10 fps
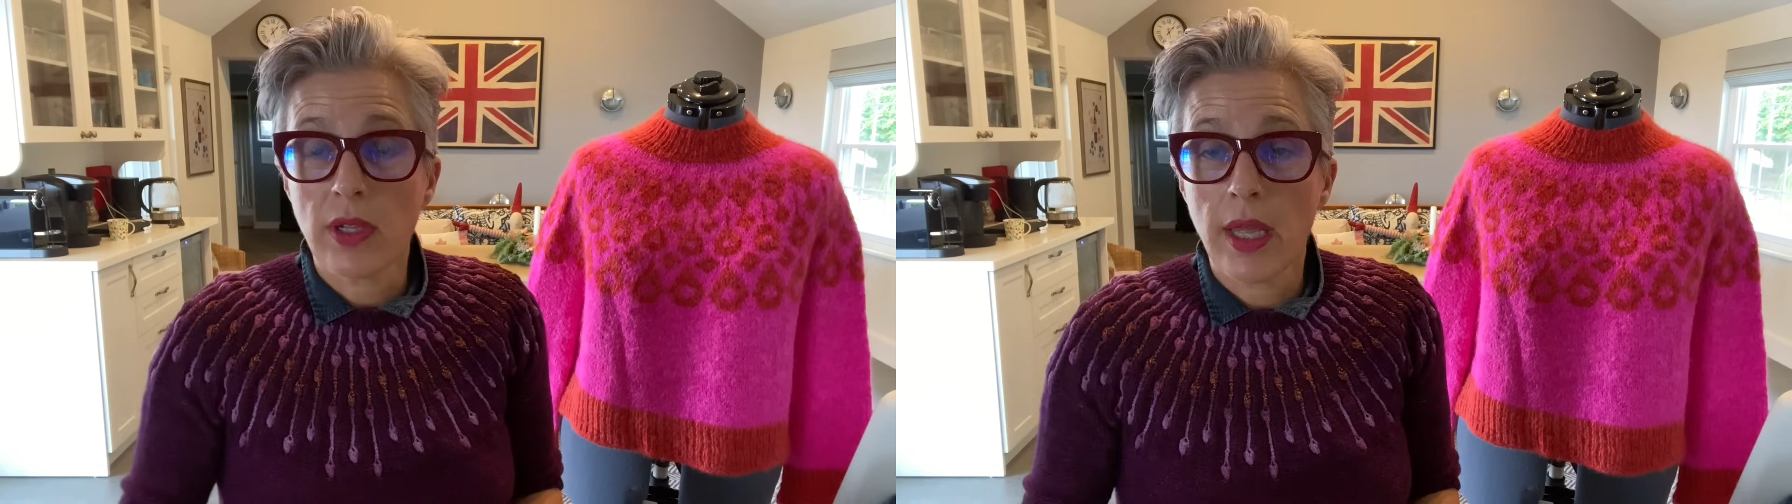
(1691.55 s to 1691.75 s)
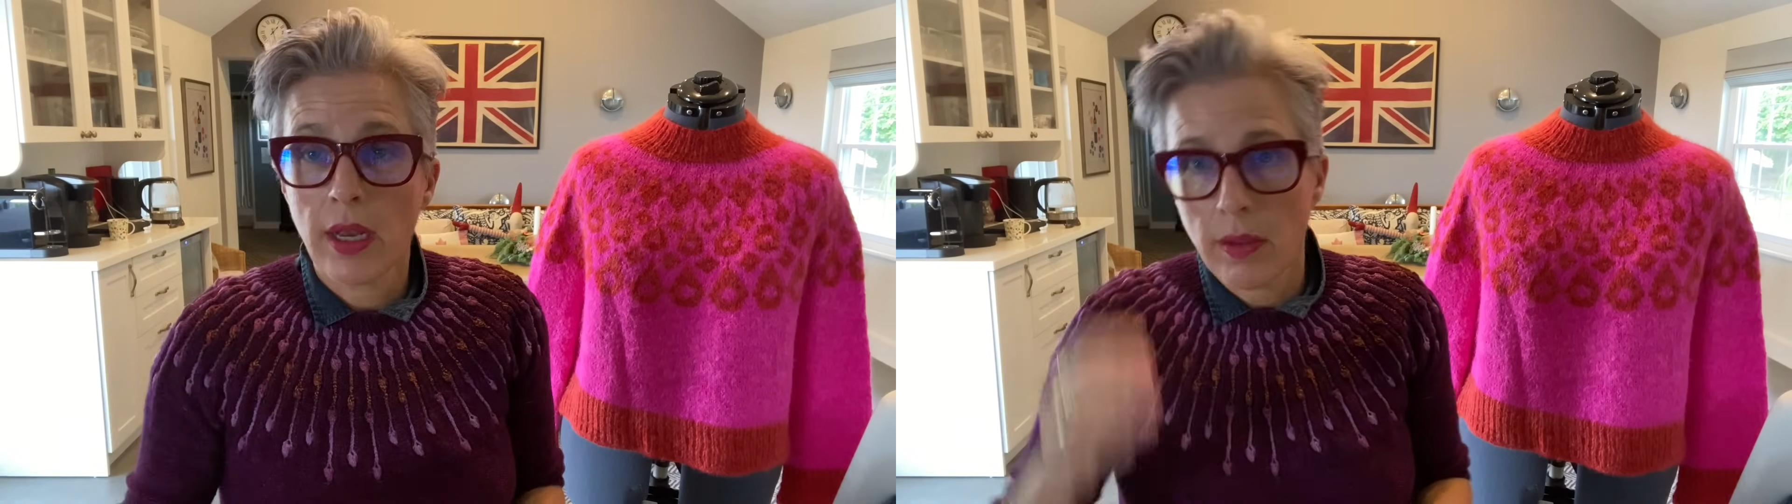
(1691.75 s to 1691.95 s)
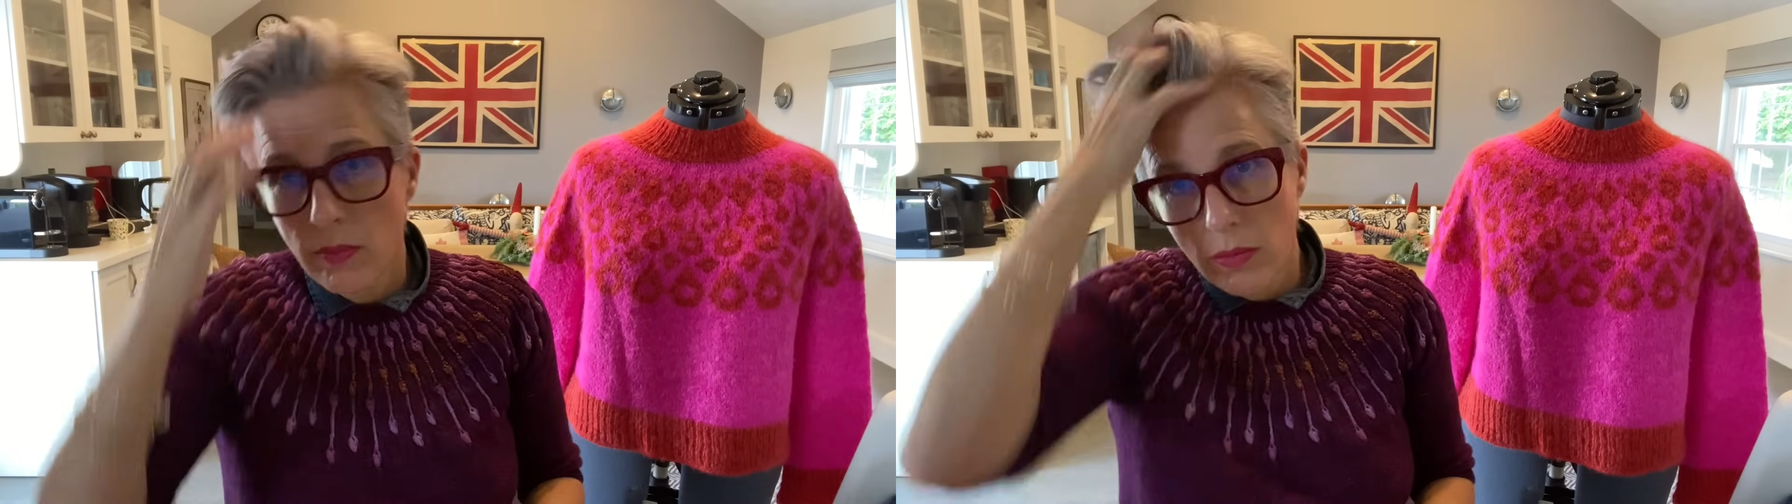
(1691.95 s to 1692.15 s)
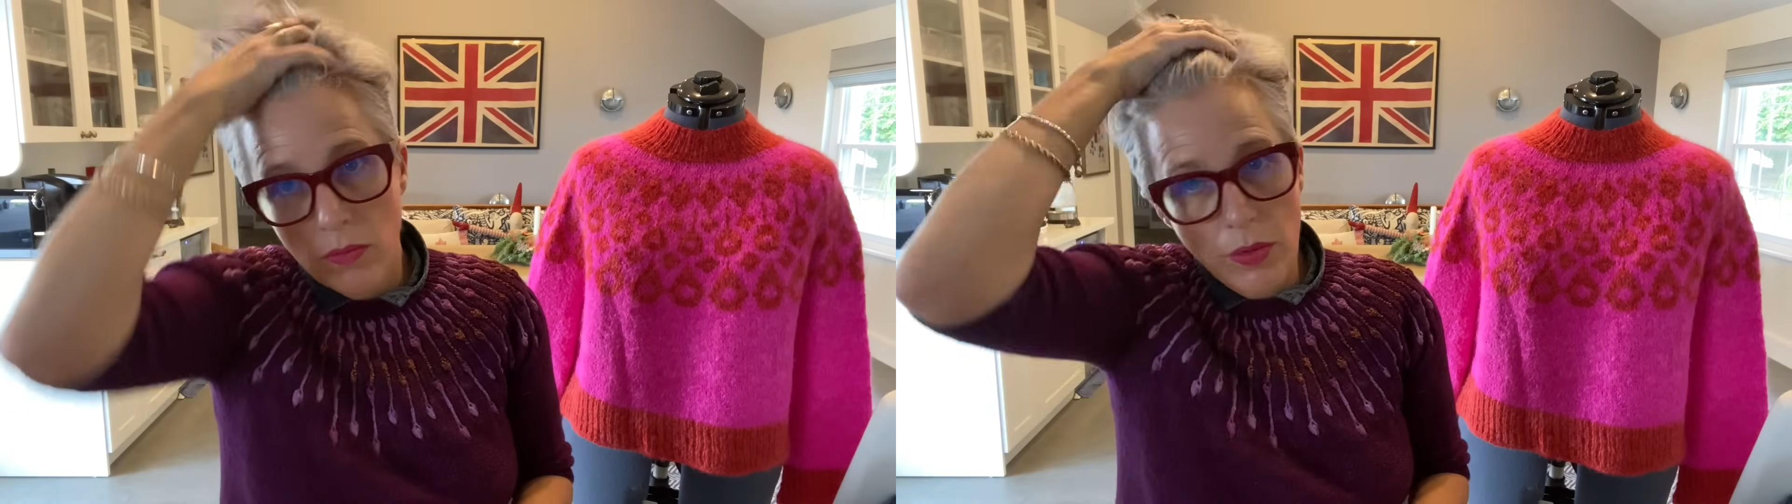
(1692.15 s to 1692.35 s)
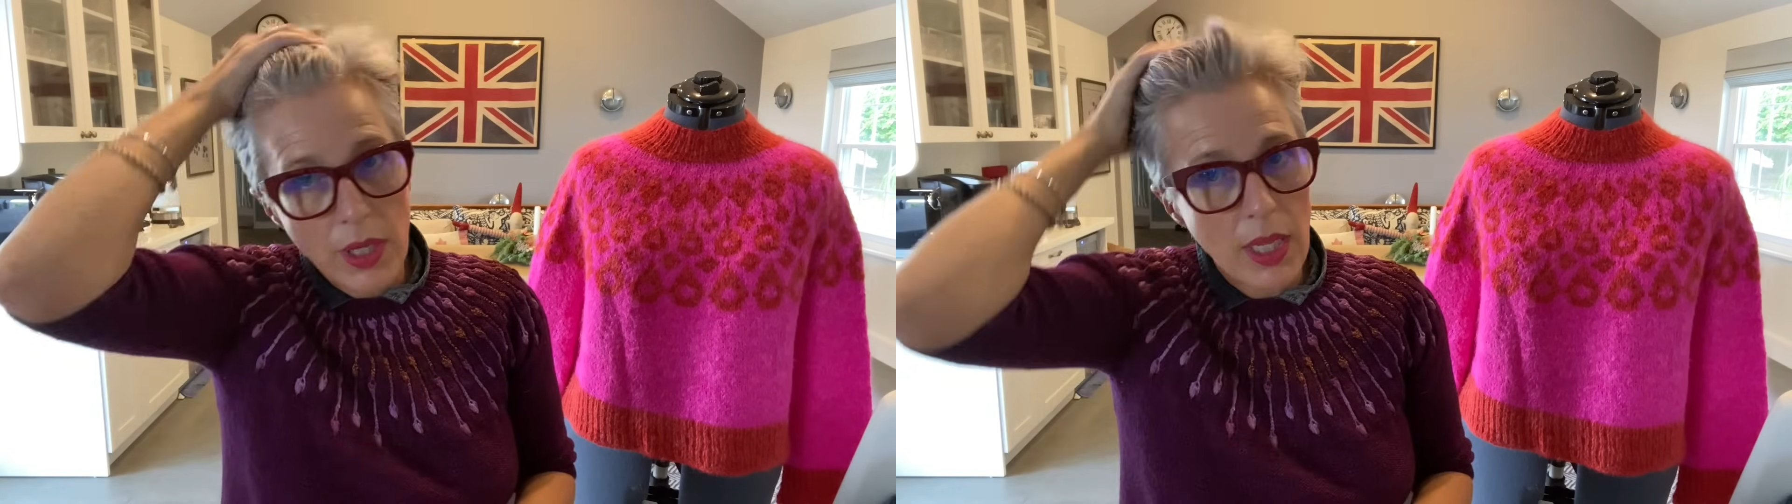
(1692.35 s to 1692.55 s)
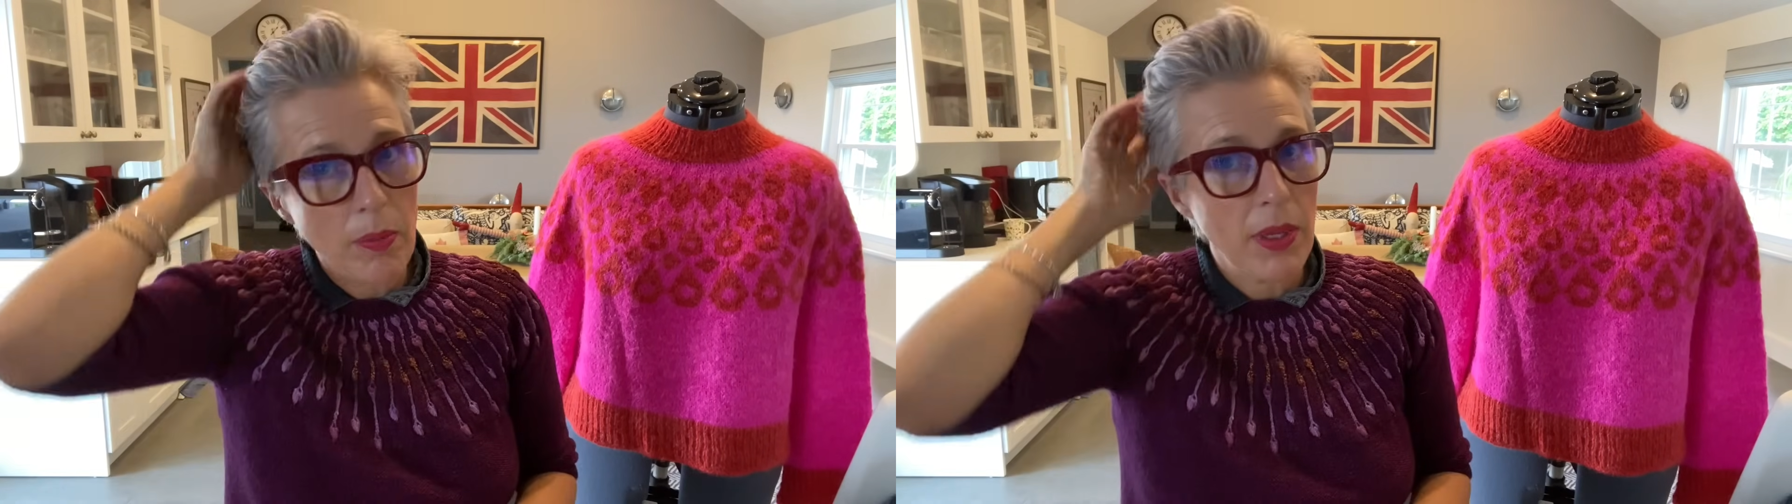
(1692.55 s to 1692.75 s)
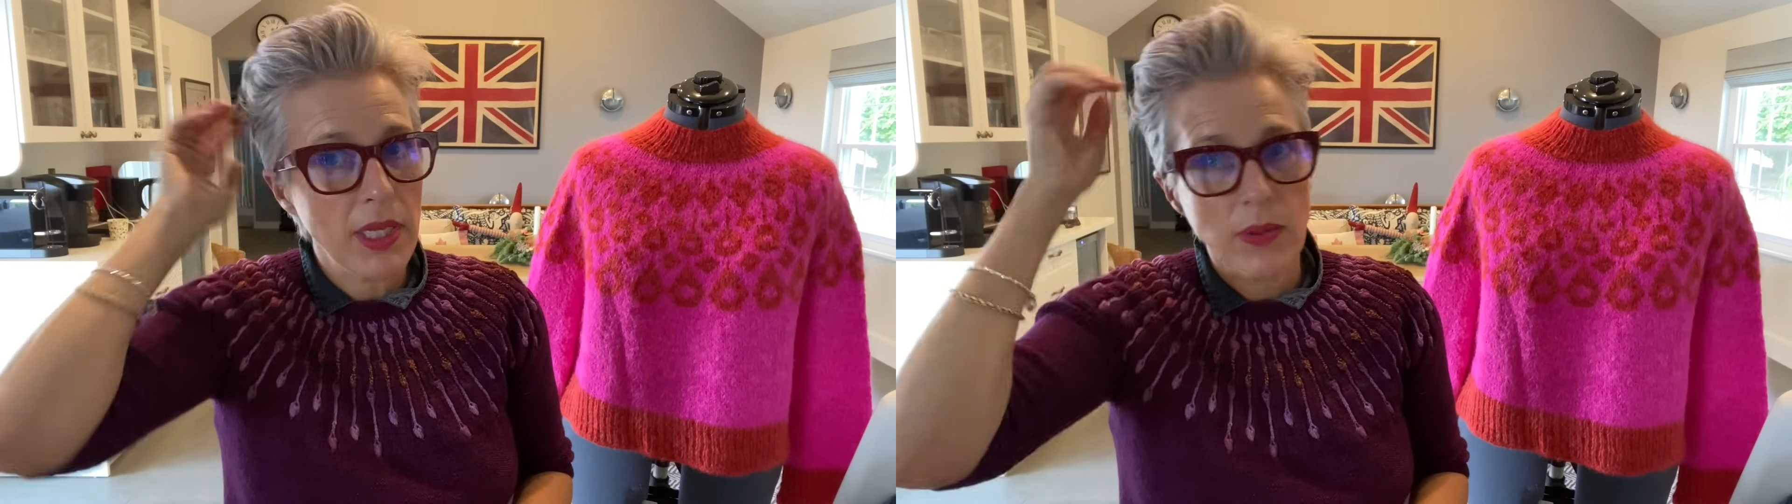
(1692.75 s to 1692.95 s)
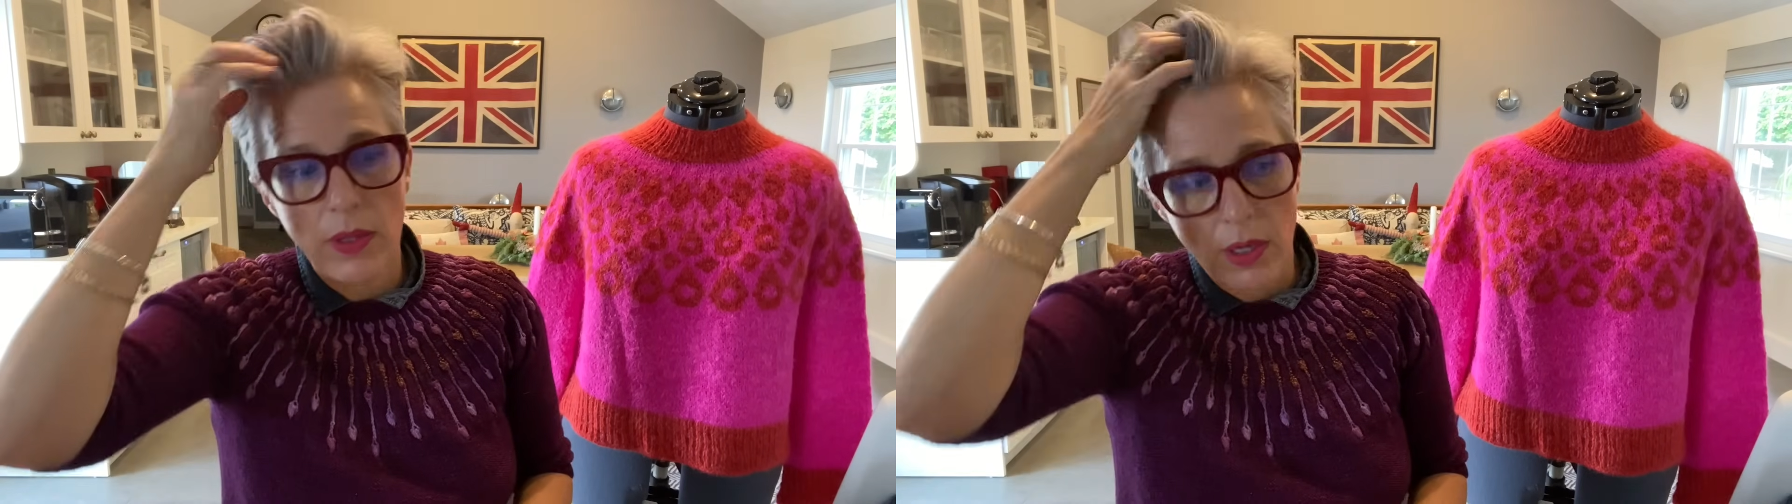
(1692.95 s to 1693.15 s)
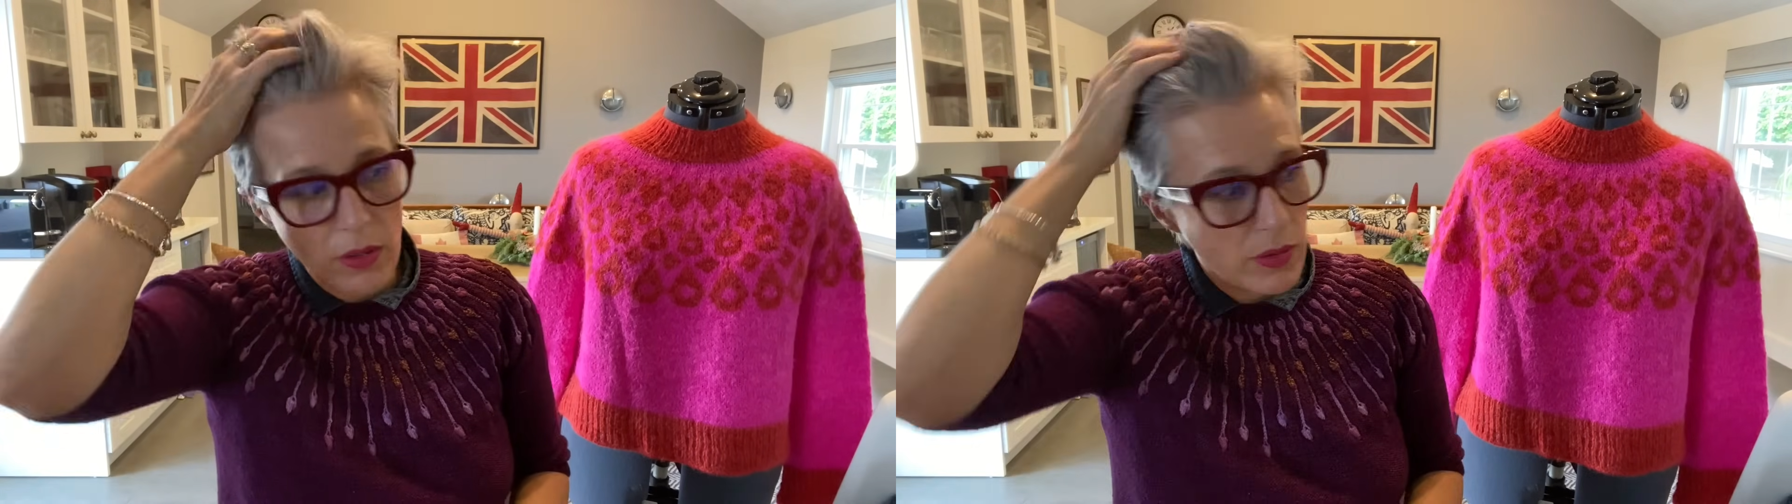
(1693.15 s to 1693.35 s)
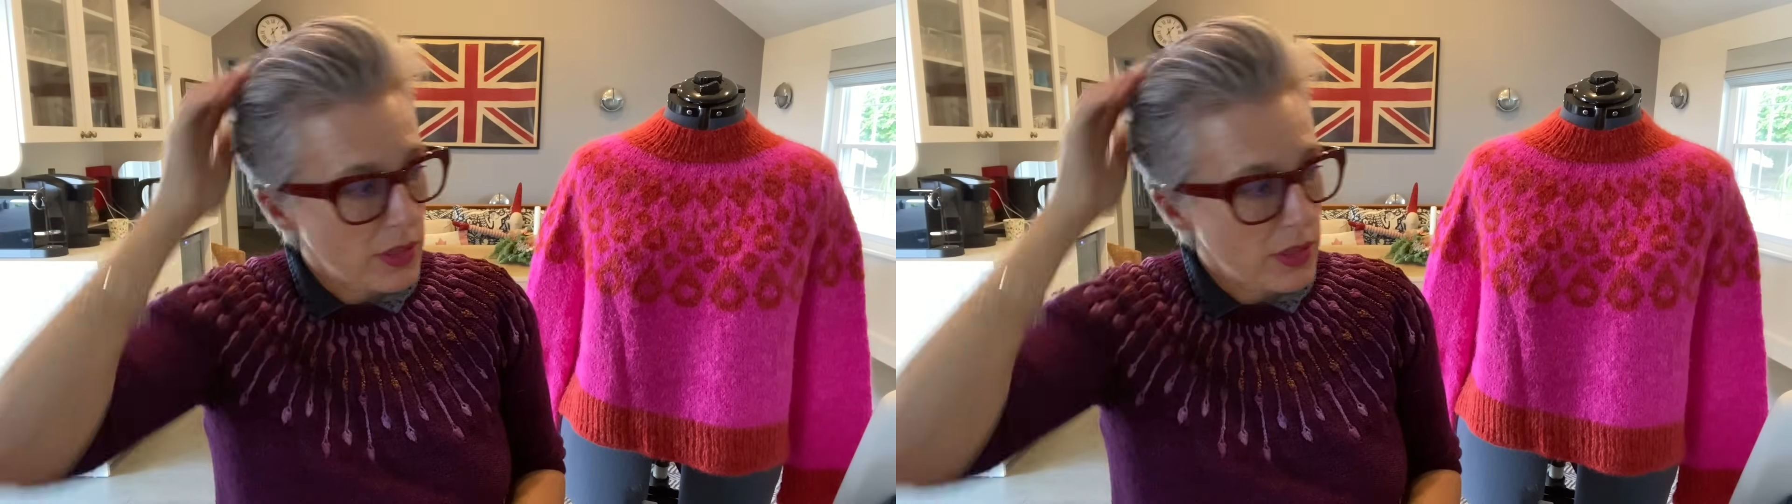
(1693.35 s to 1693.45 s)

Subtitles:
and I'm really pleased with those.